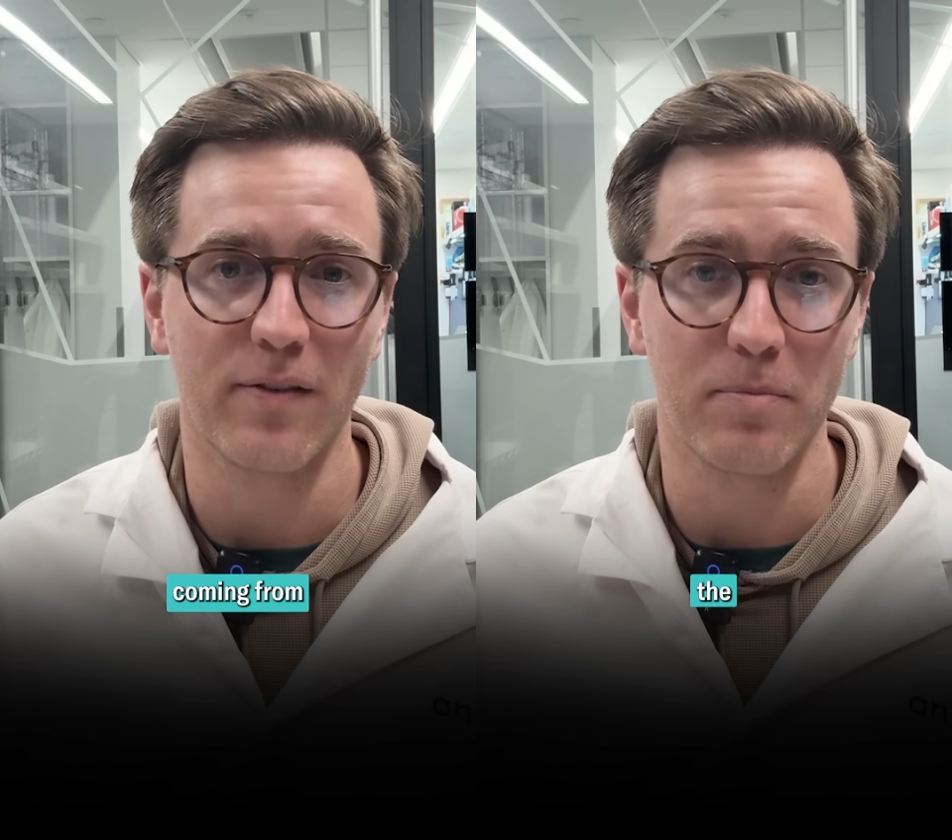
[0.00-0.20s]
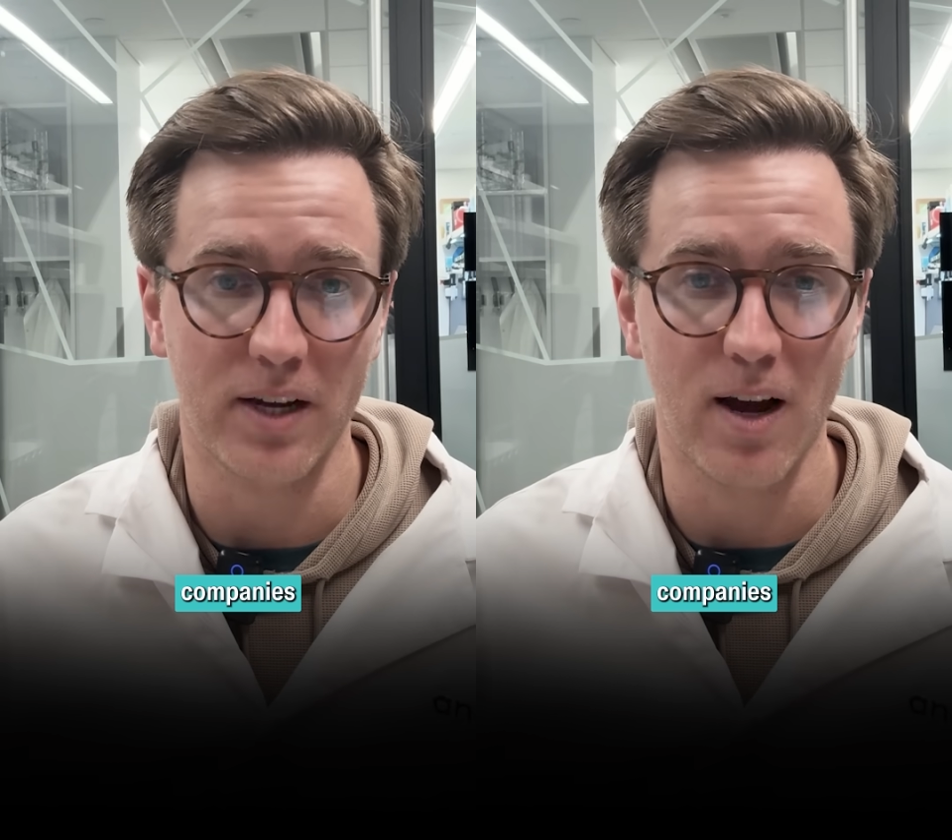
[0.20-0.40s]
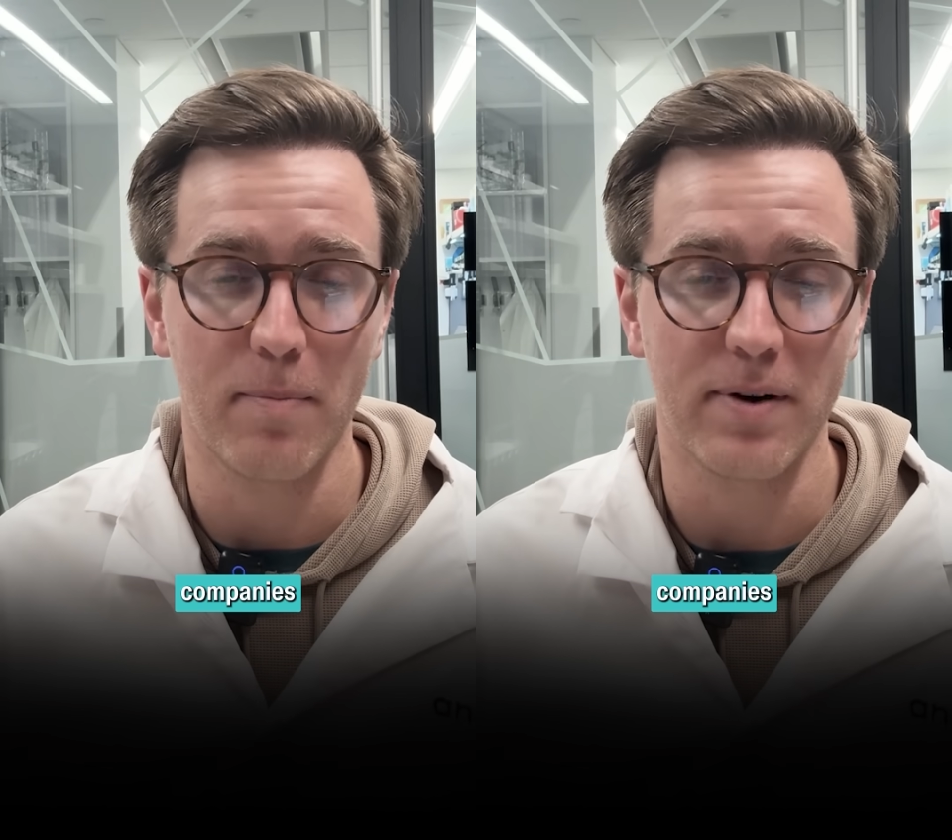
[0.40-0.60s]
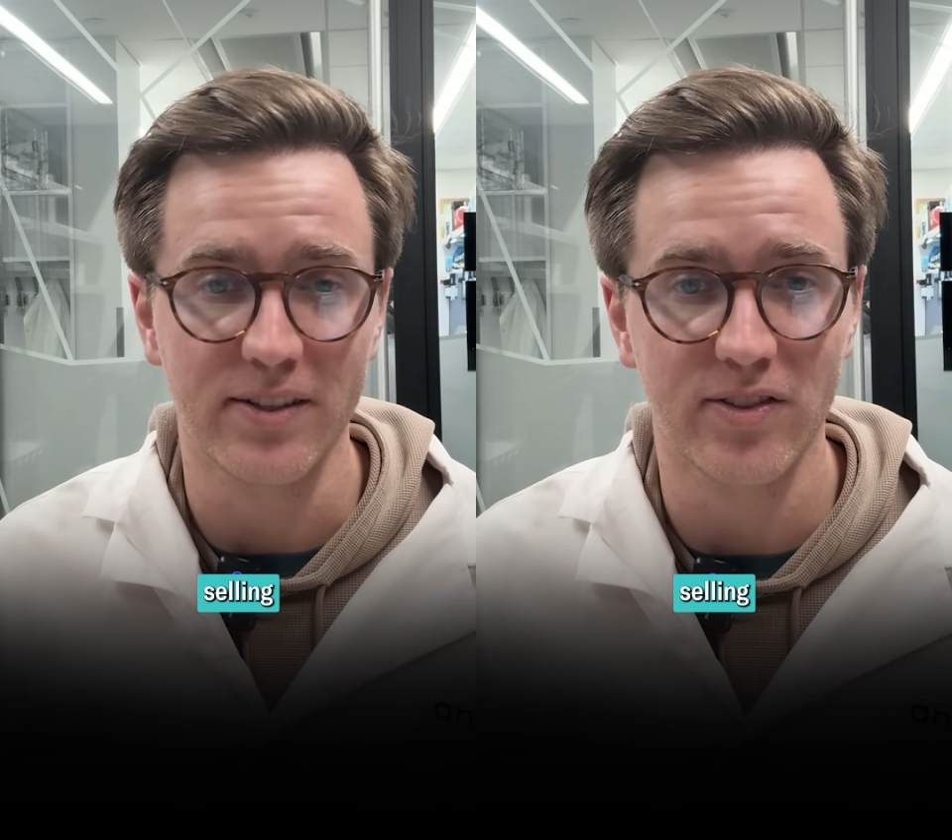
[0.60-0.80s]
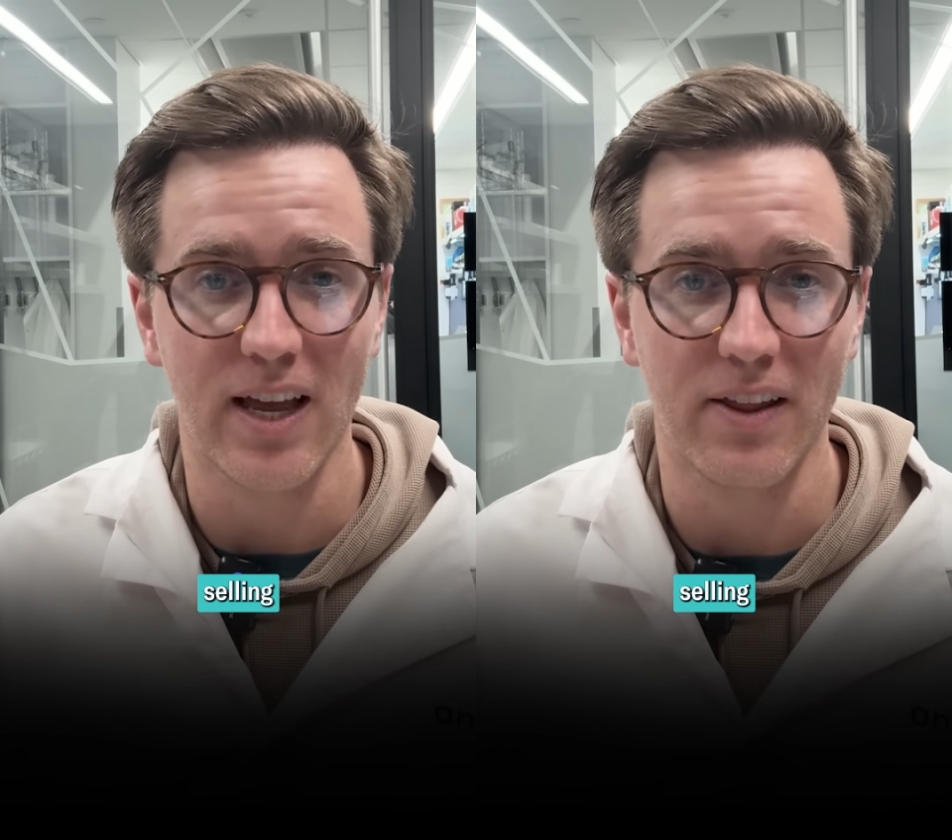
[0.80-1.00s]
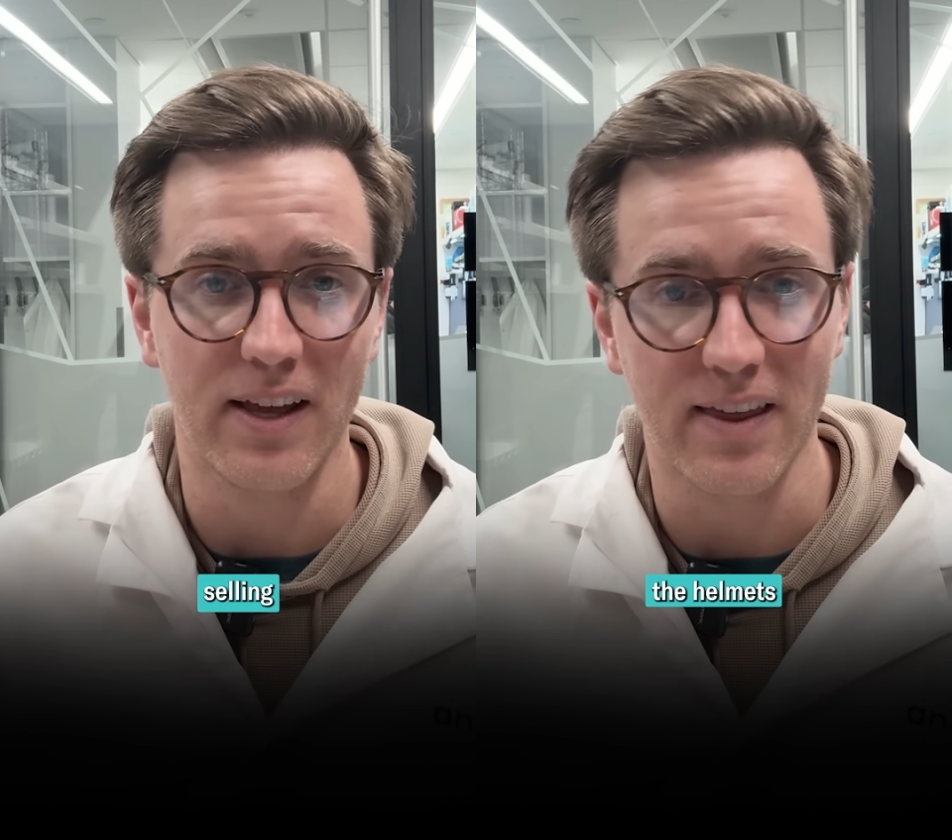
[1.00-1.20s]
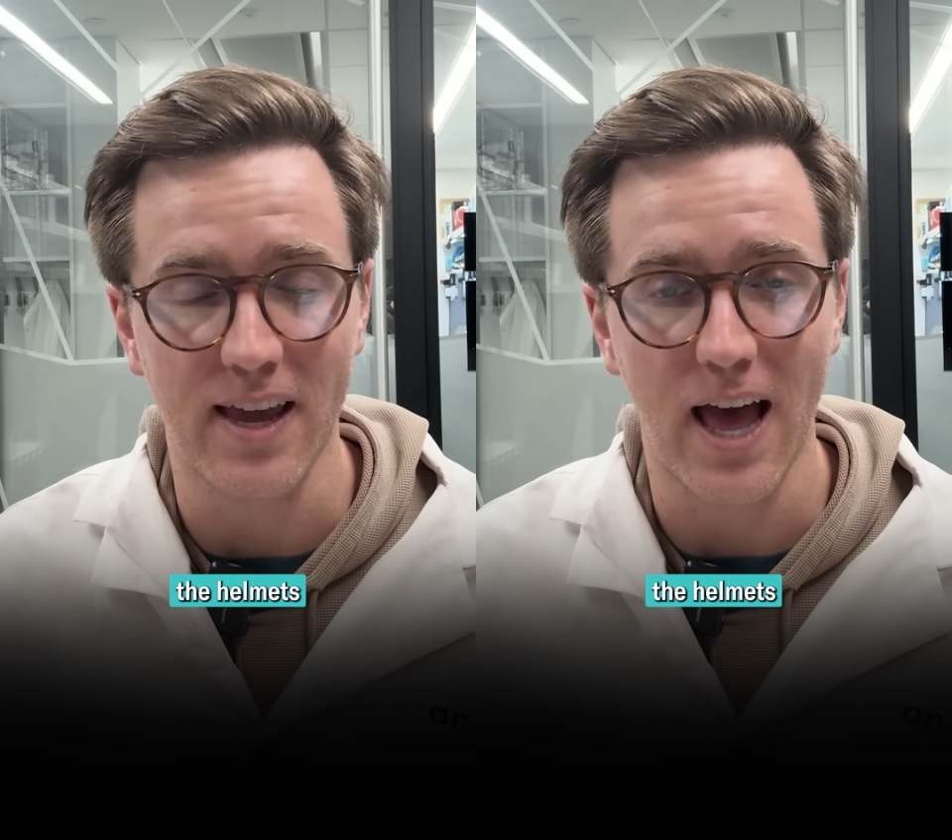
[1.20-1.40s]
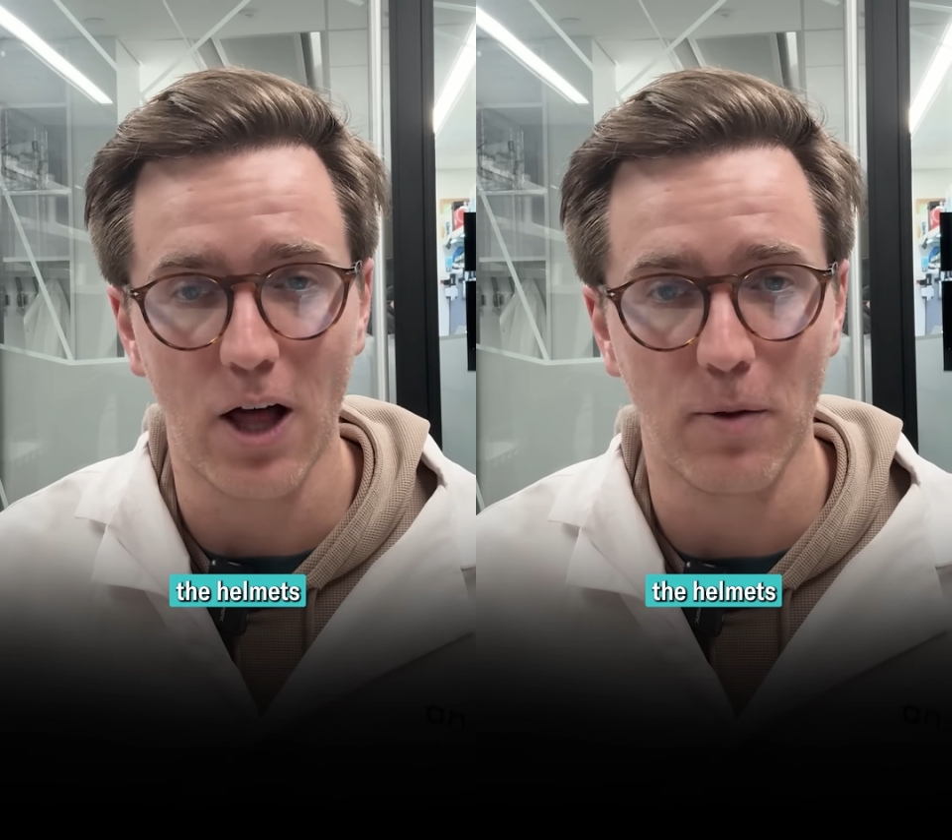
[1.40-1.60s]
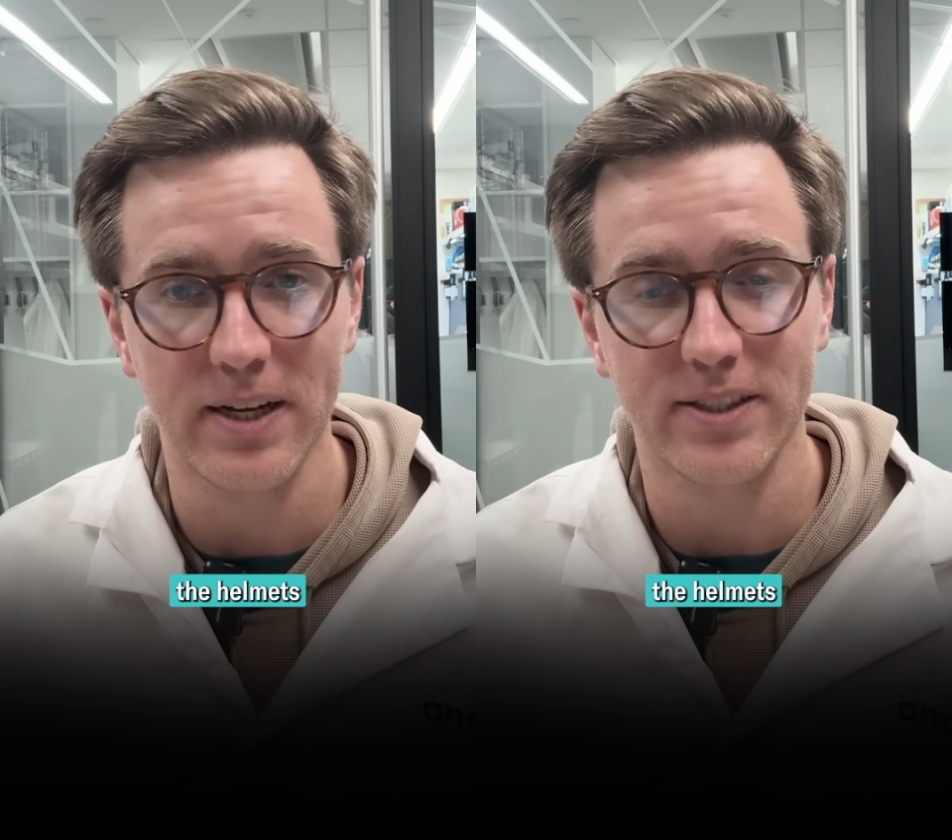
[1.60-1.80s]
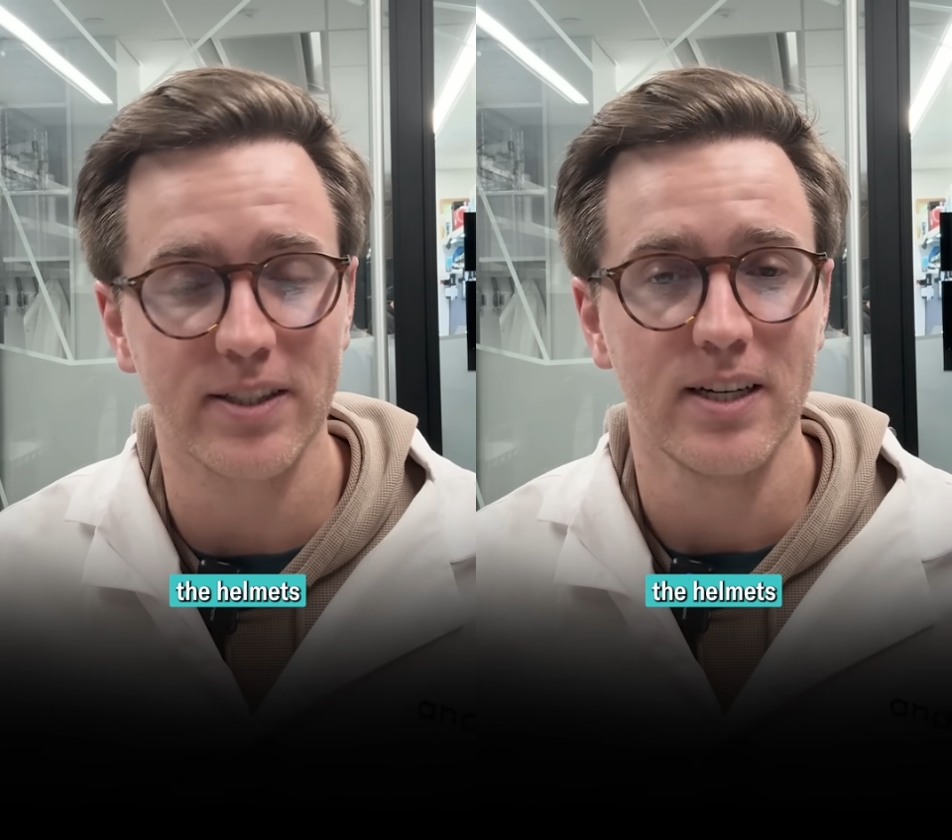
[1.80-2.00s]
from the companies selling the
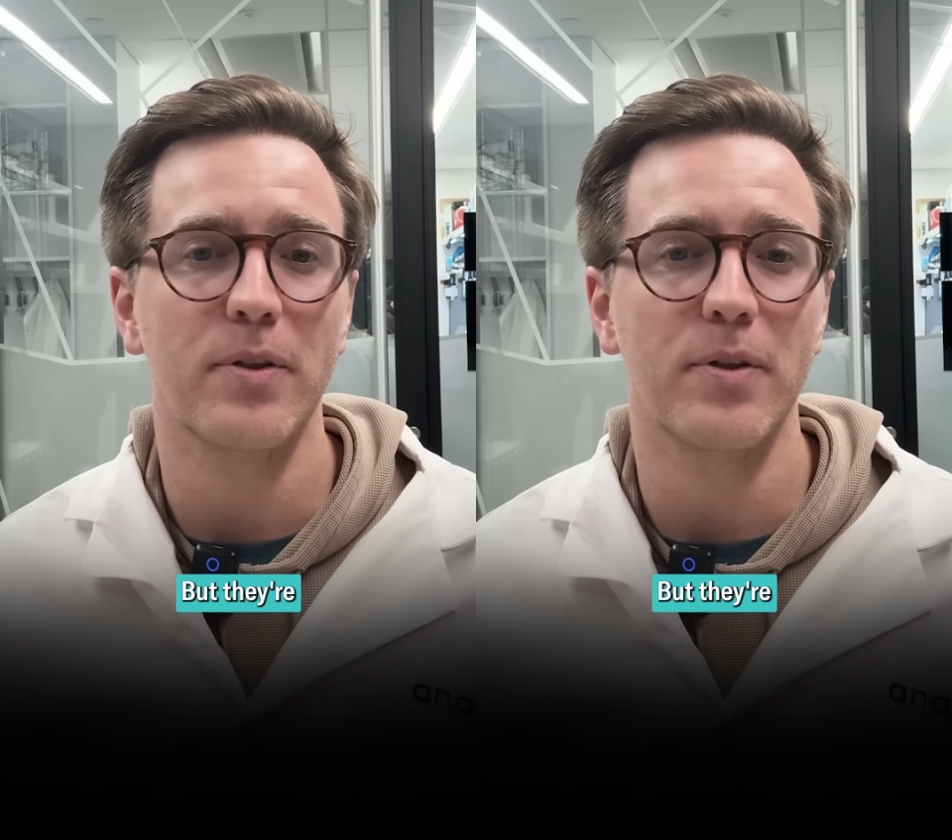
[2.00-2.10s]
helmets,